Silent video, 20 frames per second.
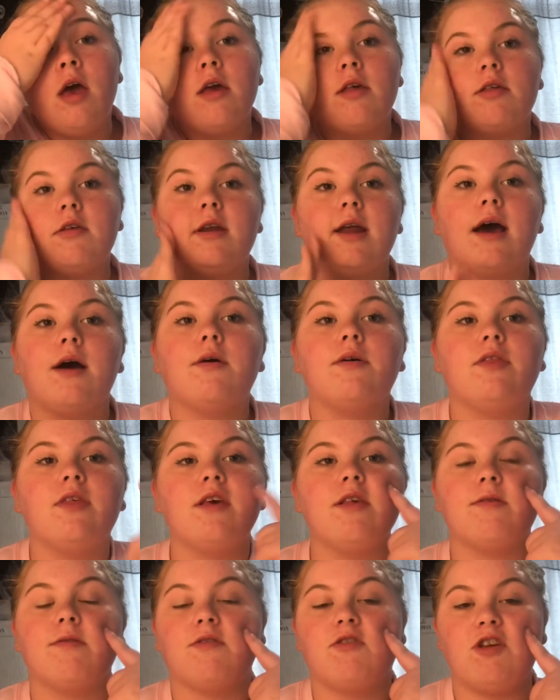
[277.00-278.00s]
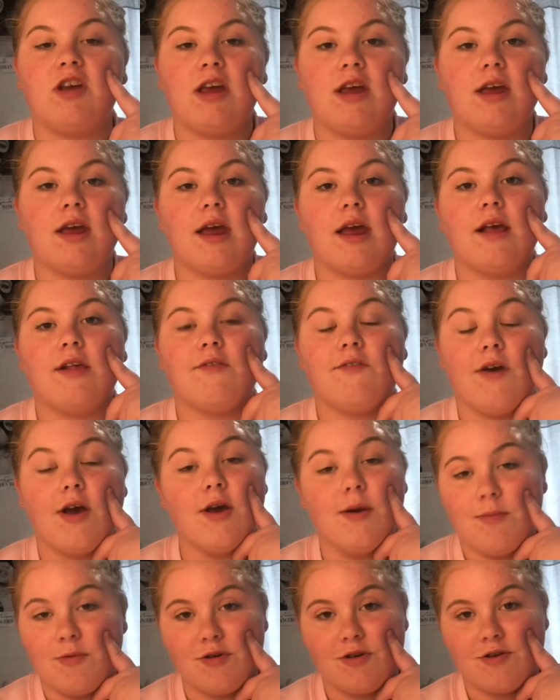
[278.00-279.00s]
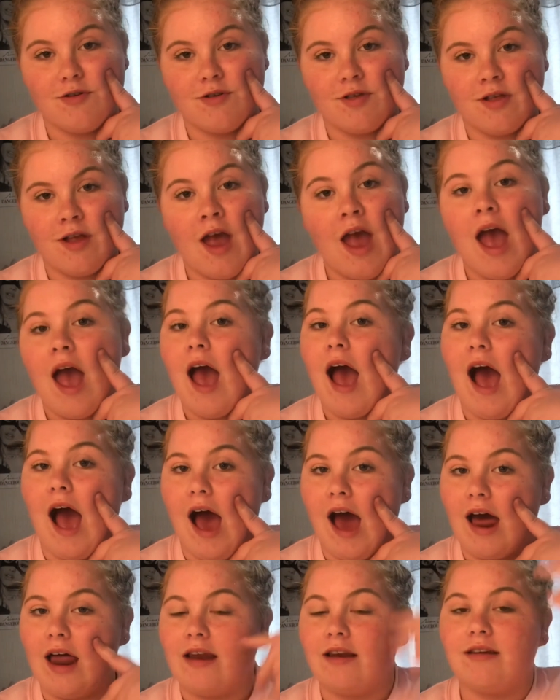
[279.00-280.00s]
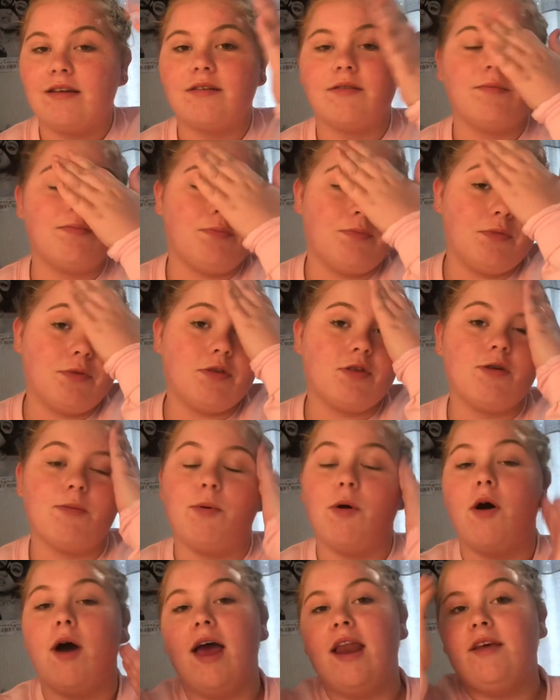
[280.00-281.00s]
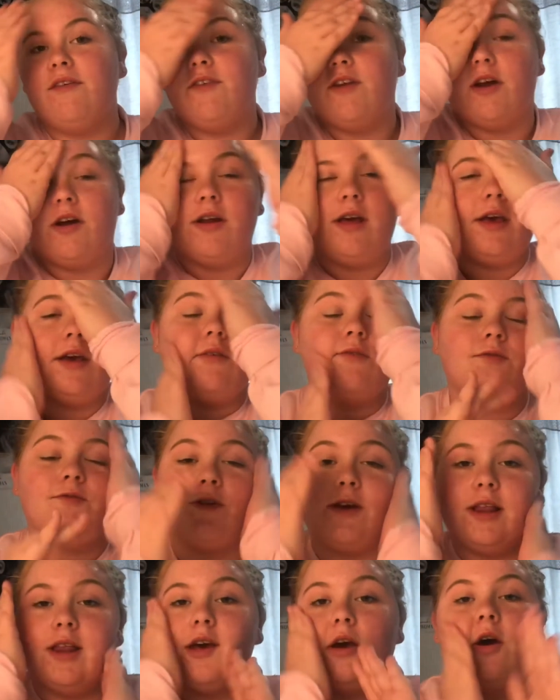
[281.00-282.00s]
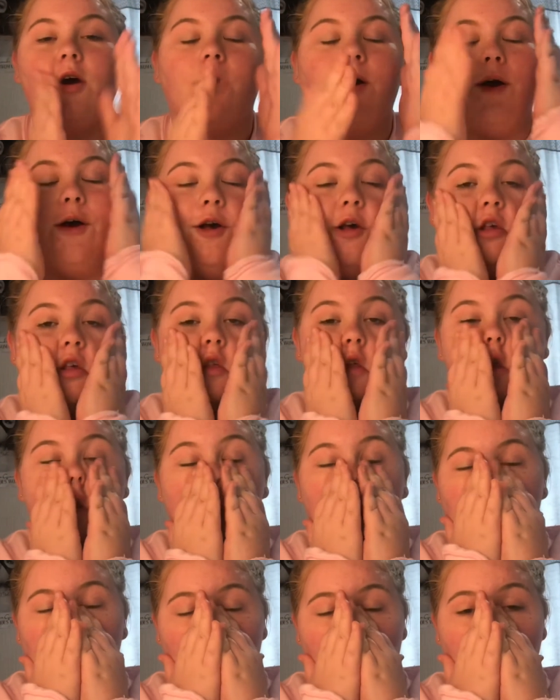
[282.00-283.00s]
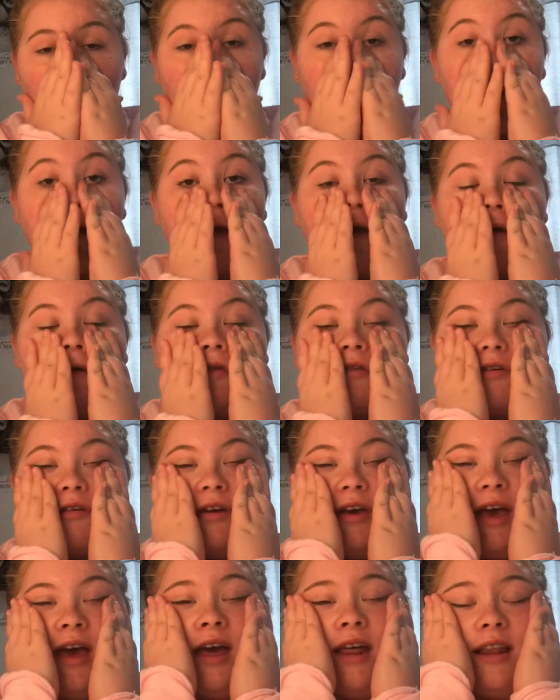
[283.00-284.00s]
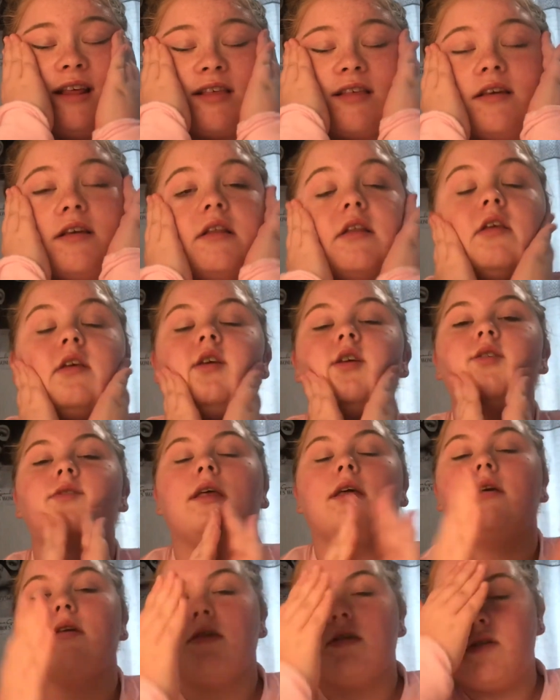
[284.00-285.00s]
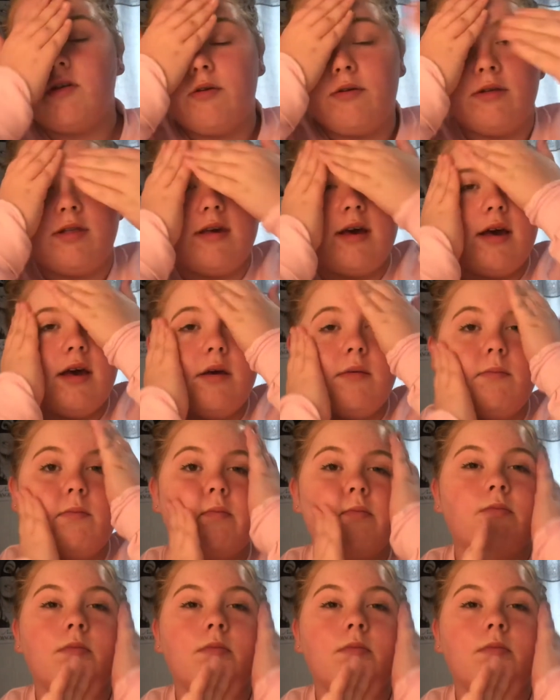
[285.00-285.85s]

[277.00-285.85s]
So now this cheek is very bruised, and to put anything on it really hurts. So yeah, that's a cute little story time.